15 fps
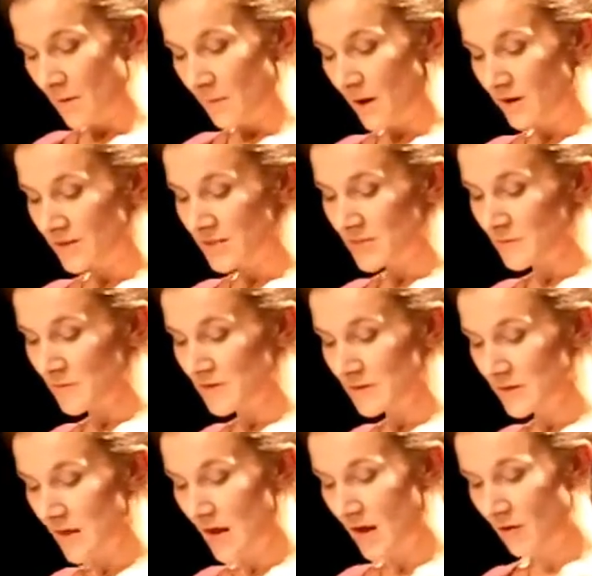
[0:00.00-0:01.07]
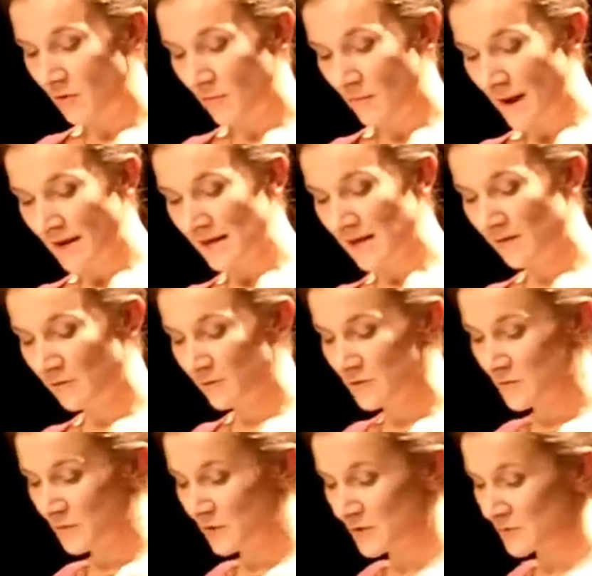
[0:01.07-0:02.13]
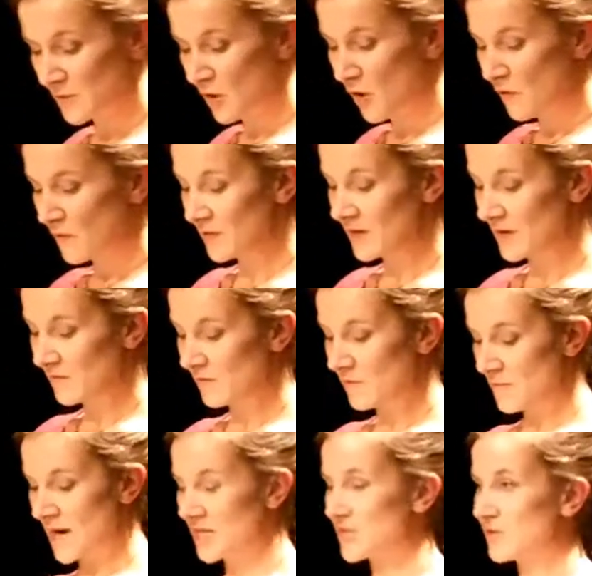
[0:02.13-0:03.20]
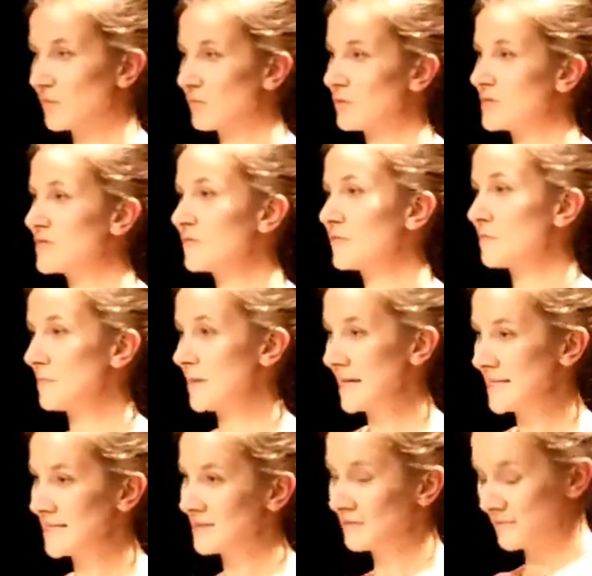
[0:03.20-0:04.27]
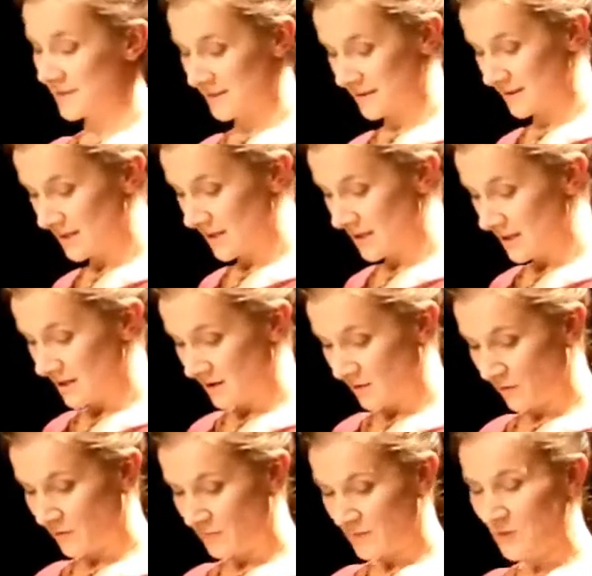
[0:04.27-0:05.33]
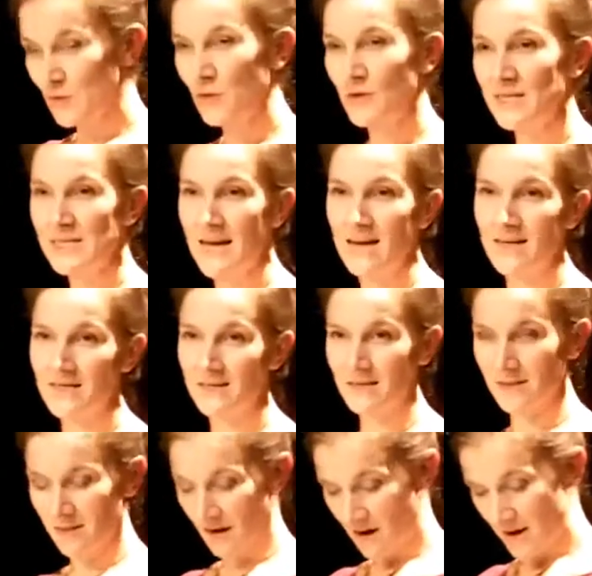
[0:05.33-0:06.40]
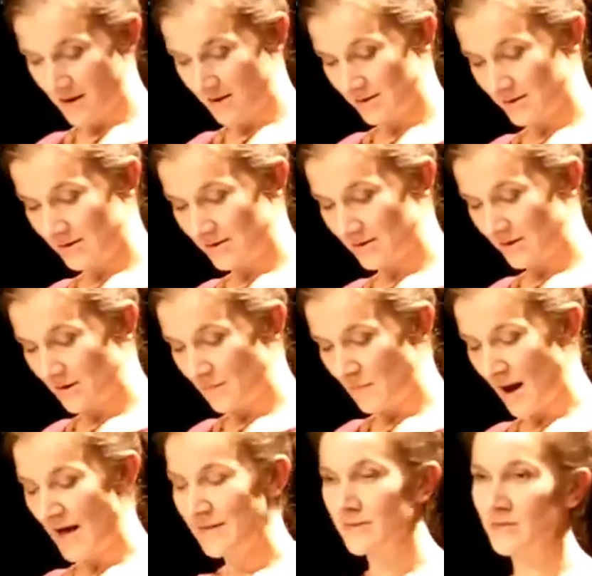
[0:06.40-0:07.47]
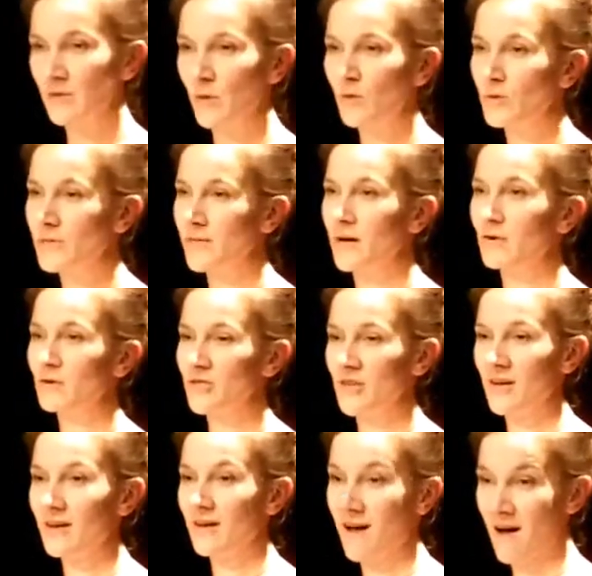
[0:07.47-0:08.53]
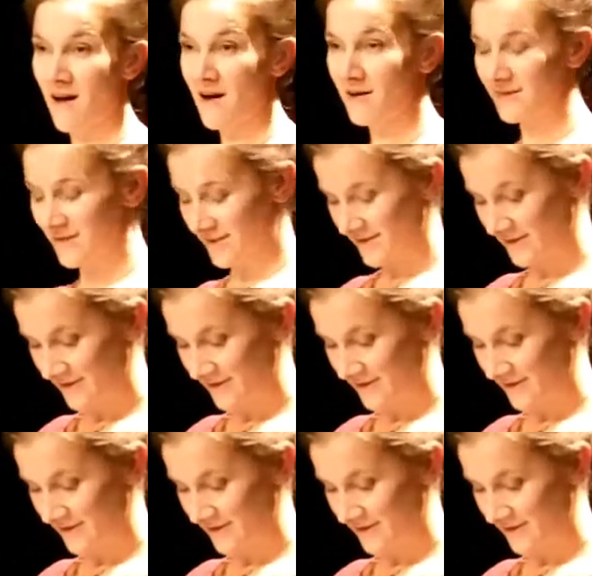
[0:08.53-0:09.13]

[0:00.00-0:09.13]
Participants learn on many levels because we offer the information through different mediums, from storytelling to science, maths to horticulture and art.